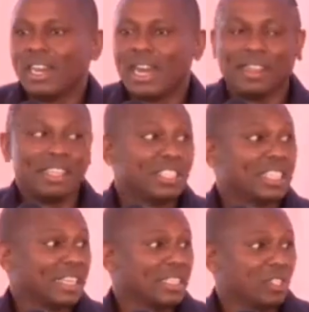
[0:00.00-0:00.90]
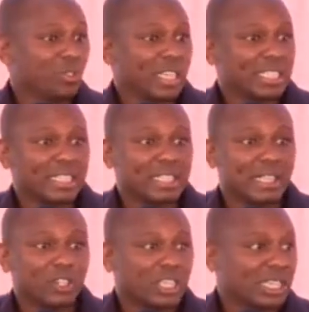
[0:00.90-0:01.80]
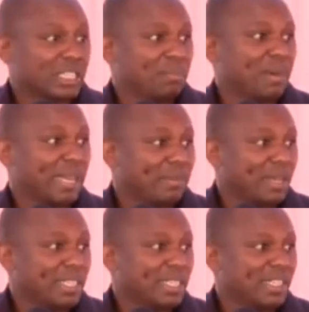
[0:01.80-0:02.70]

And these challenges, Your Excellency, are not just in Parliament,